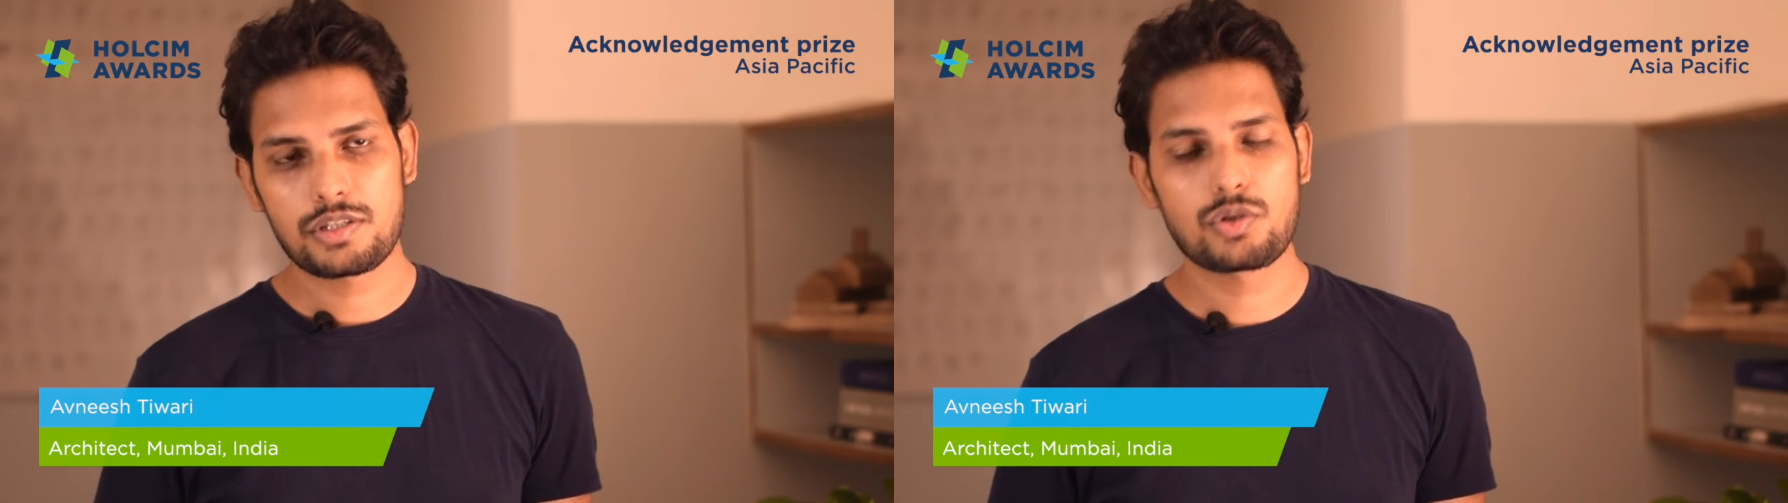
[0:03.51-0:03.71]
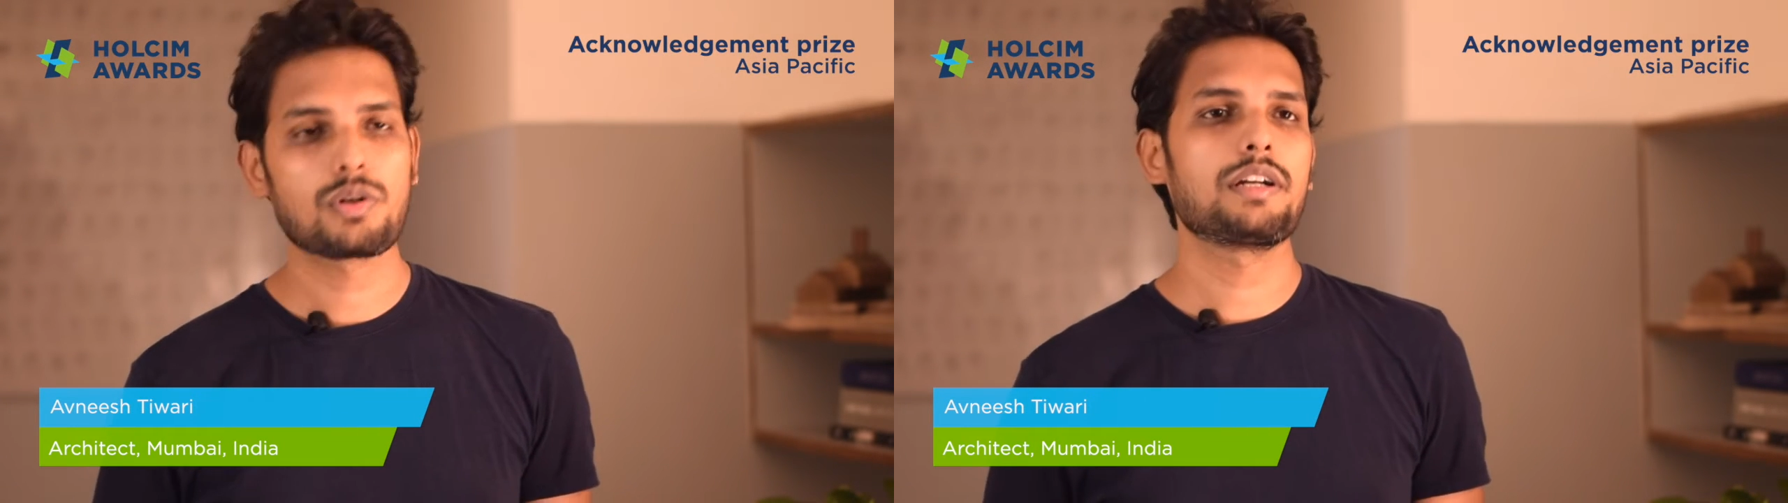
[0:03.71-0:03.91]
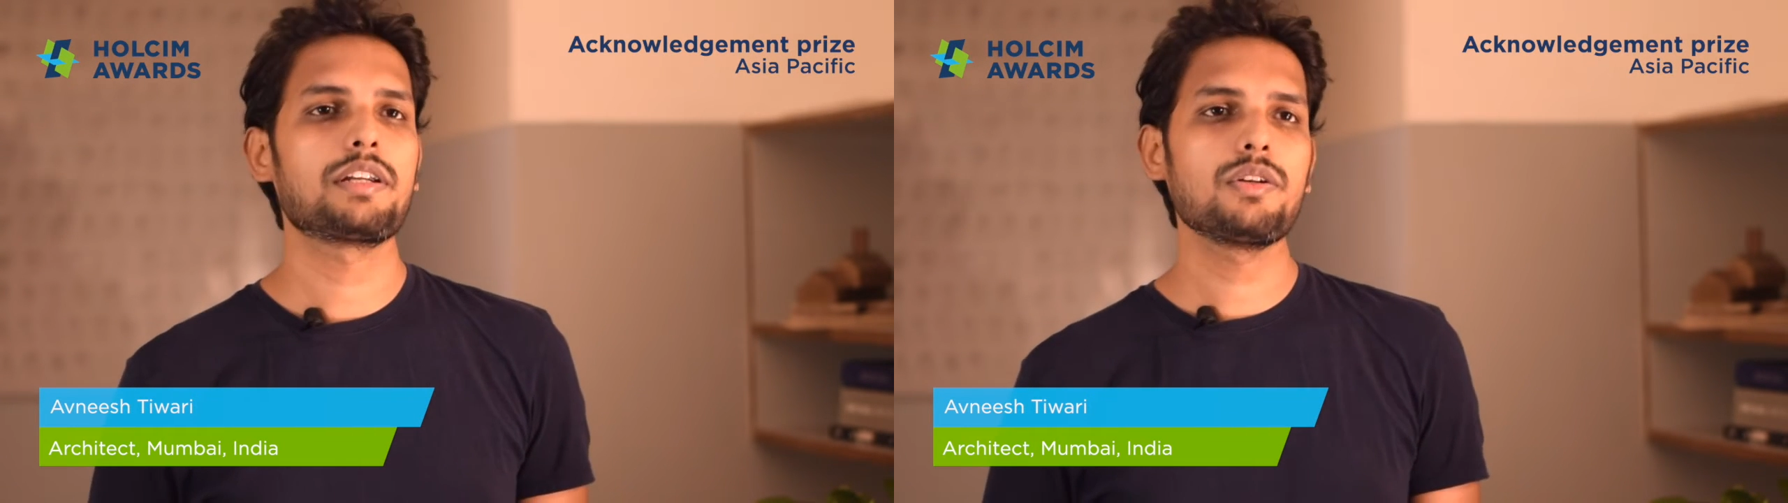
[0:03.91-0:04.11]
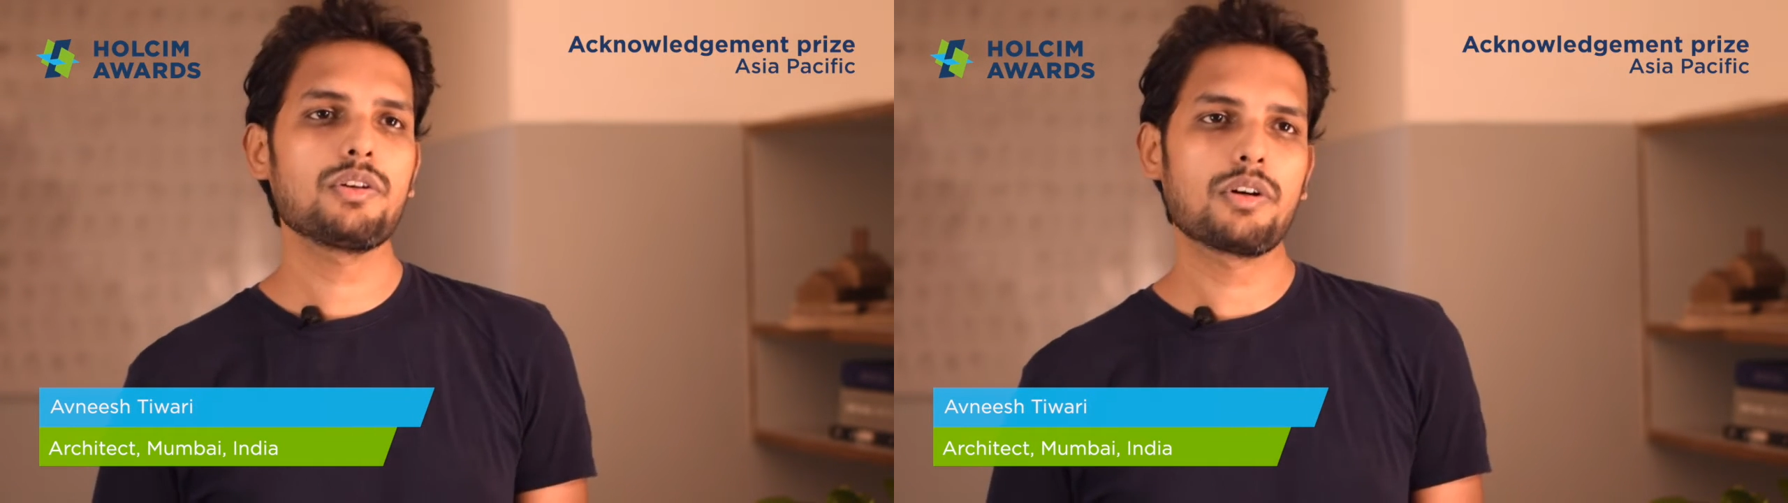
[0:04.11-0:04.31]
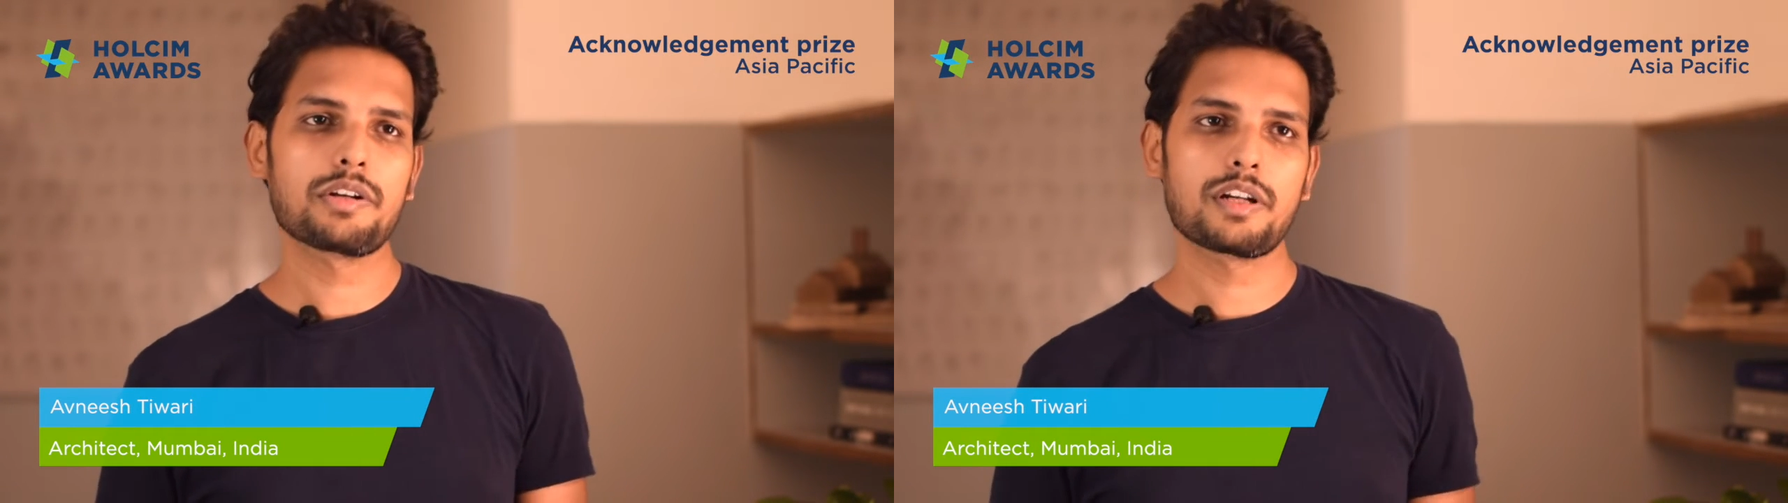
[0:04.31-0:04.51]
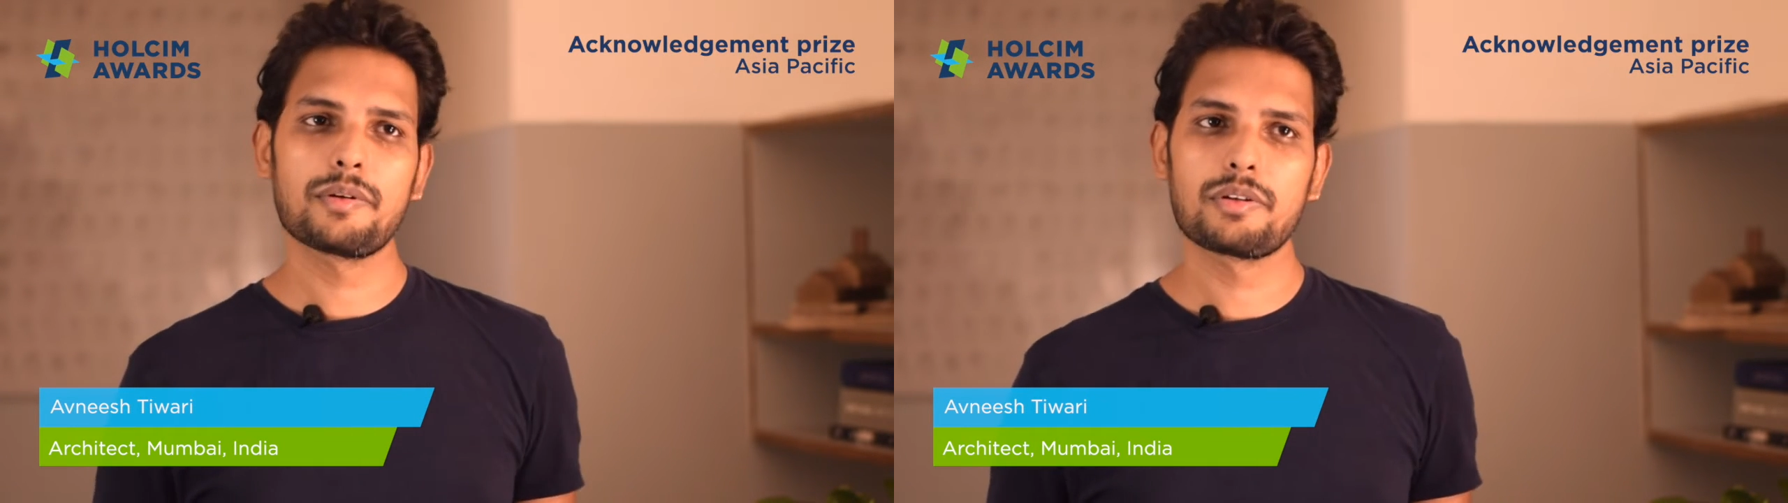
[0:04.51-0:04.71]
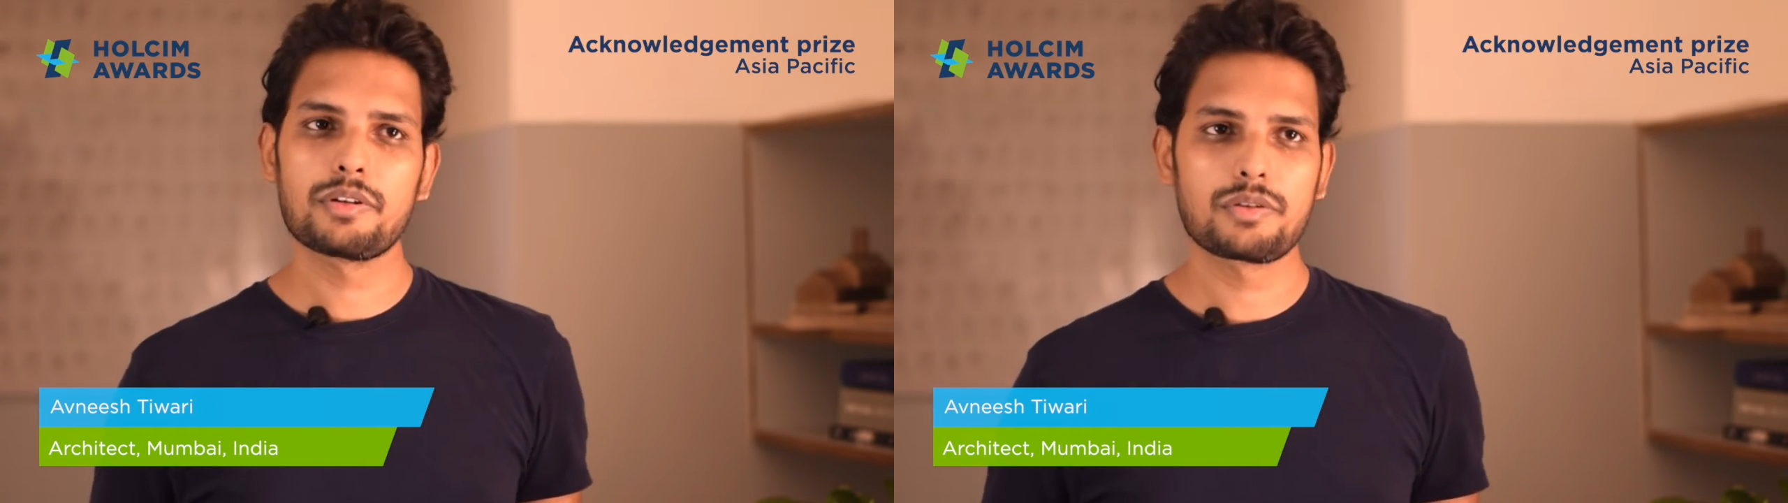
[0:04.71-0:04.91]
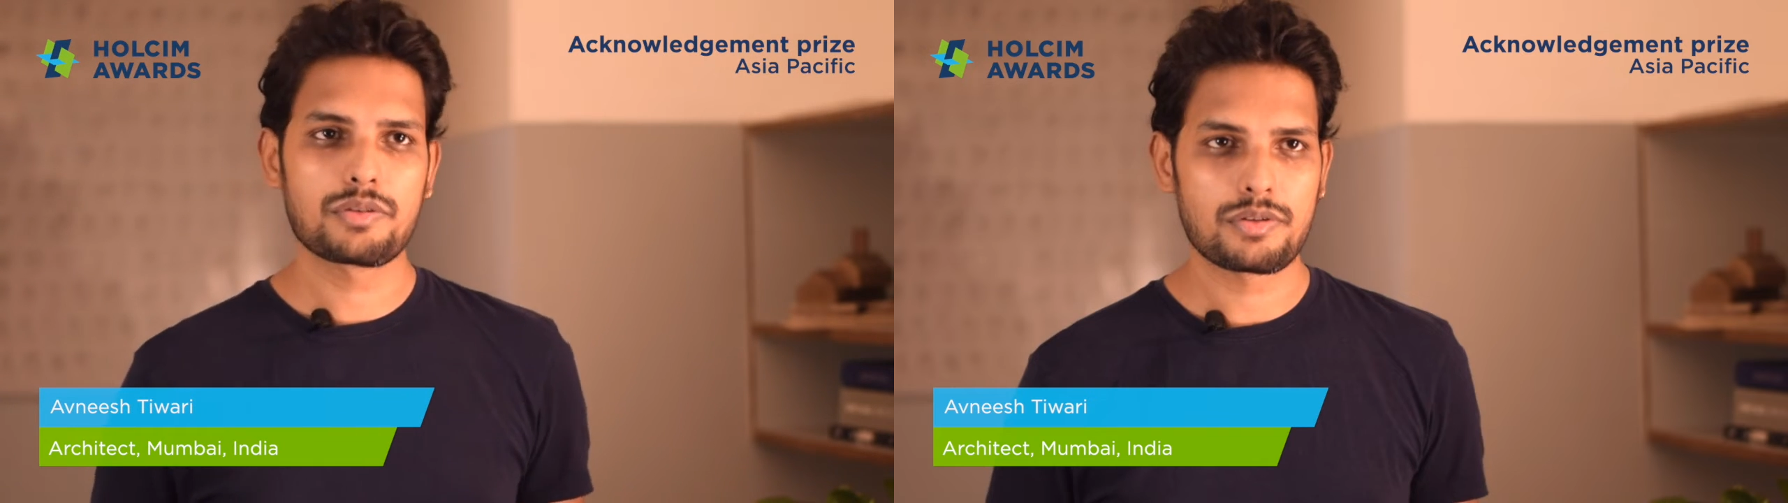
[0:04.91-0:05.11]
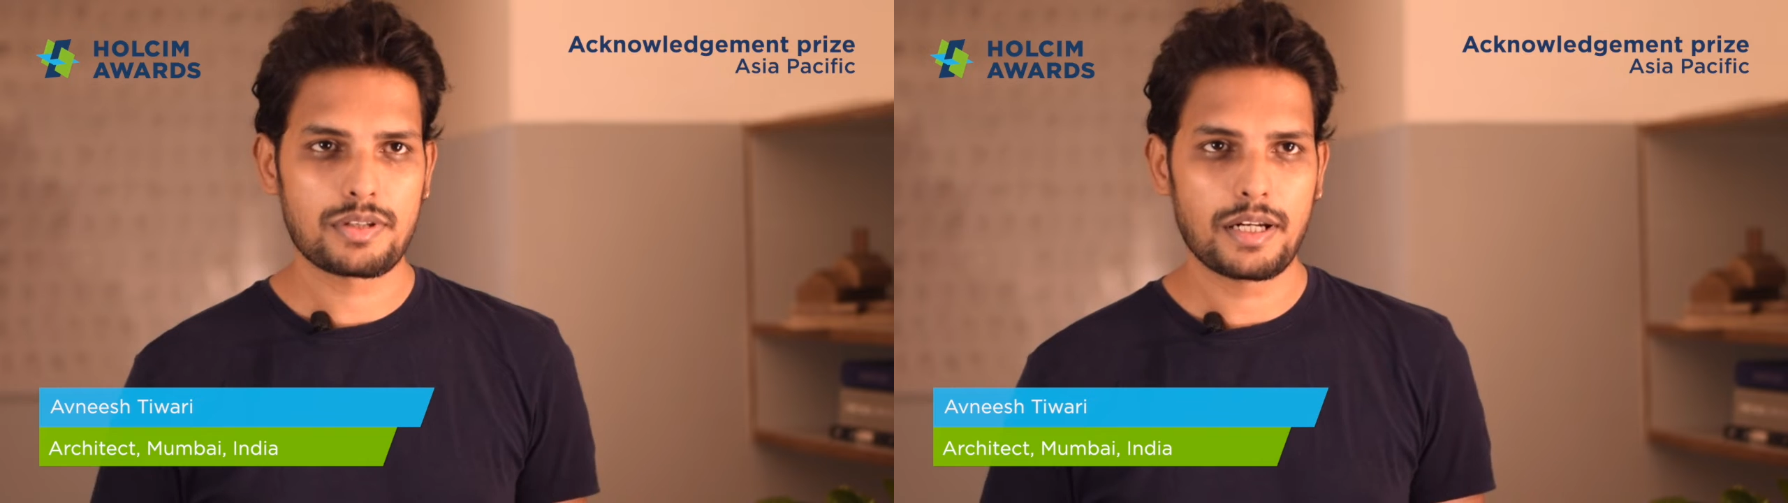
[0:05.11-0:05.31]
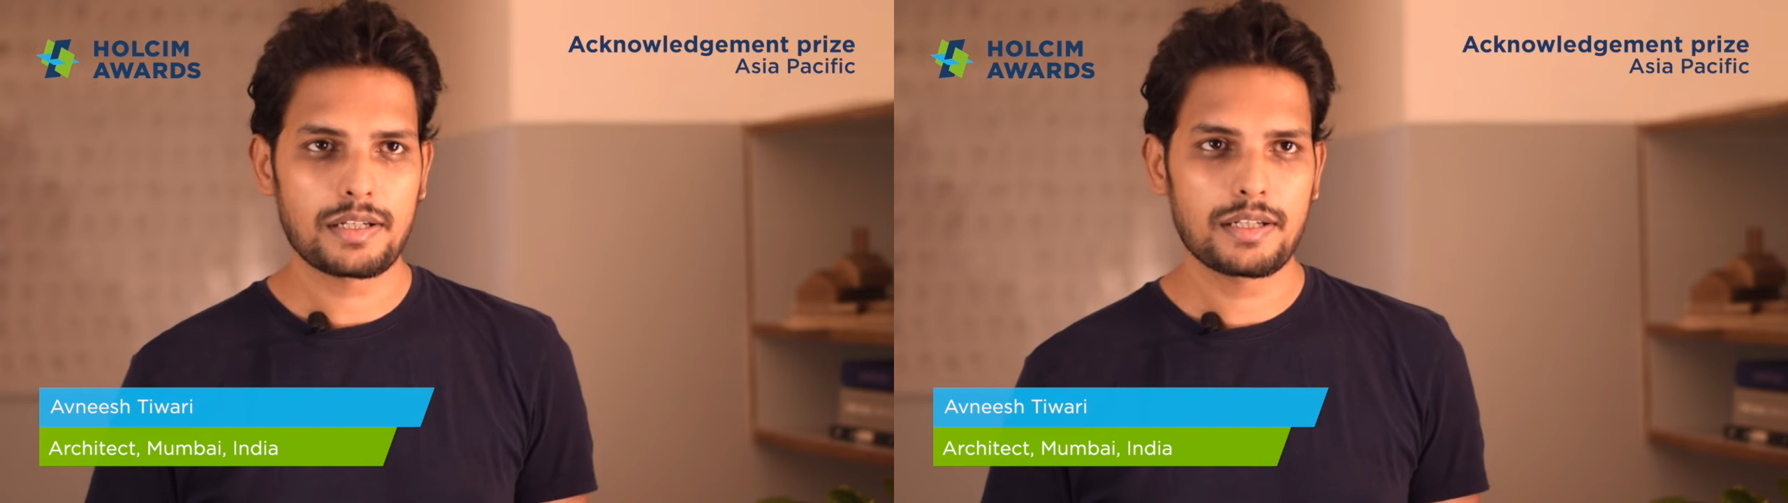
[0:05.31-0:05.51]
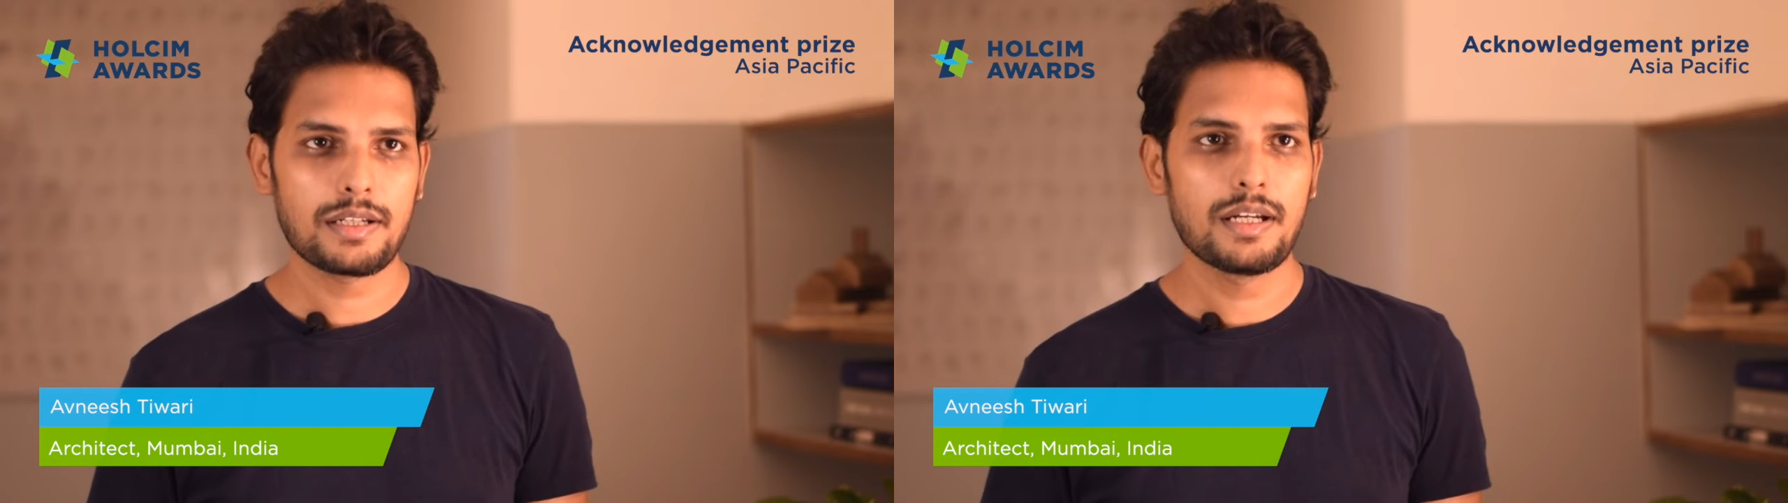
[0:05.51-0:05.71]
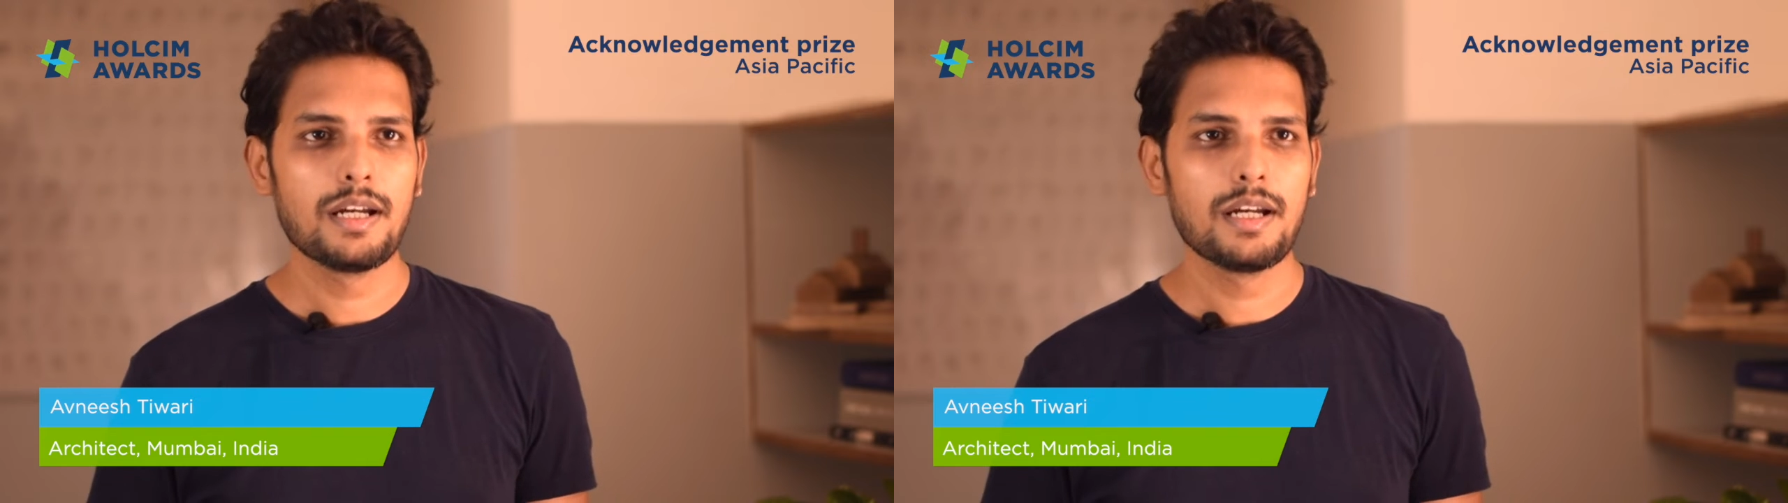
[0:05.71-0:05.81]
to continue contributing to society